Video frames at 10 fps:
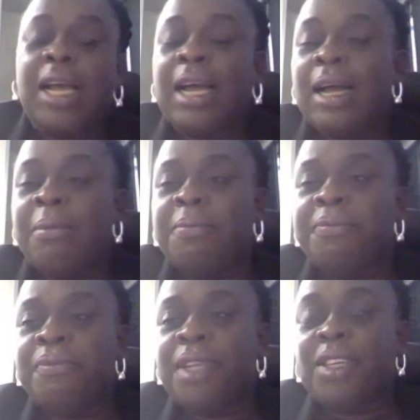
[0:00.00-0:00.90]

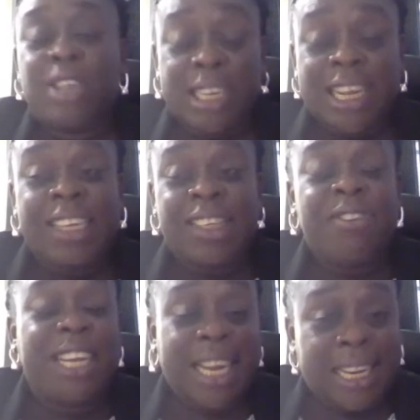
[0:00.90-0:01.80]
That's
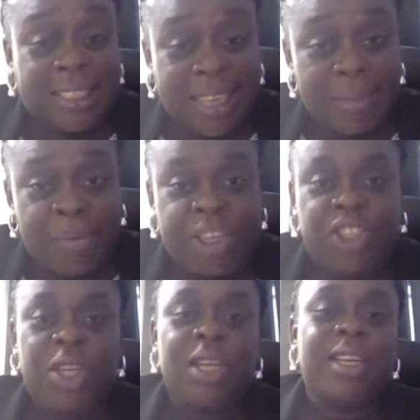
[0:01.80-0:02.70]
if they can
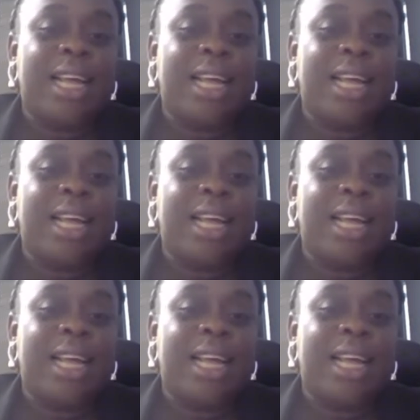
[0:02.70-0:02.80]
establish